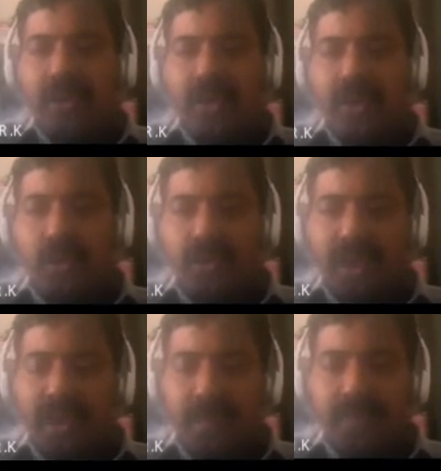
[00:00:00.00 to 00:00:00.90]
to
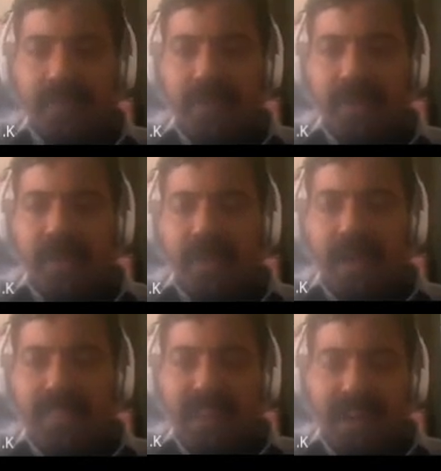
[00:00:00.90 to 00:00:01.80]
the uh,
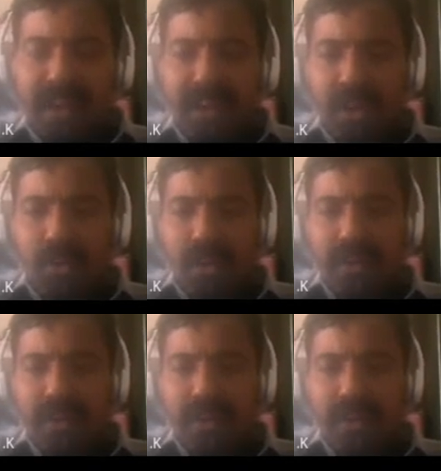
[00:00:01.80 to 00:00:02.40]
secondary controller?